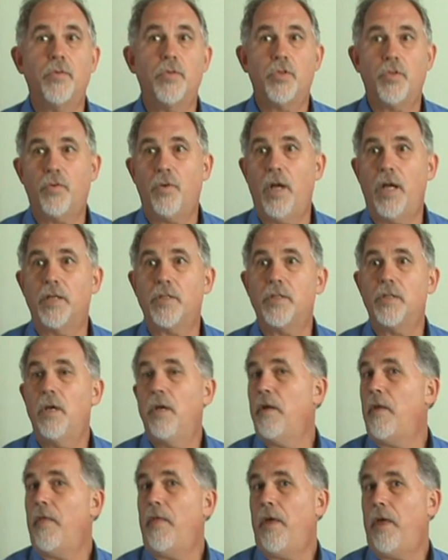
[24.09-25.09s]
stress
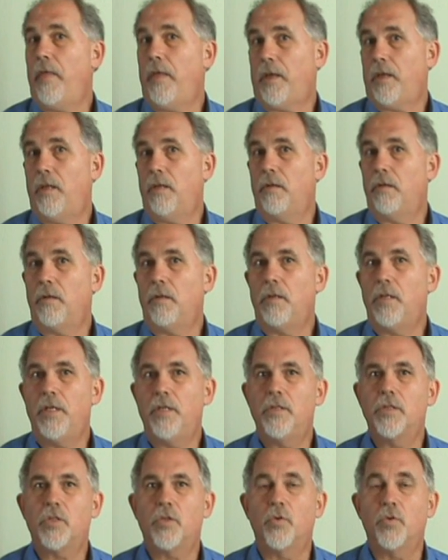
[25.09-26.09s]
and it can
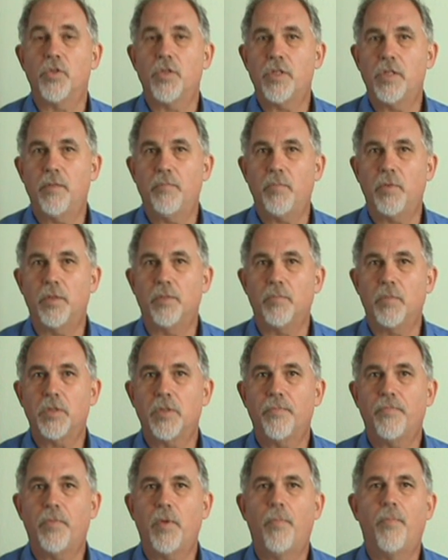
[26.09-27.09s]
lead to certain symptoms.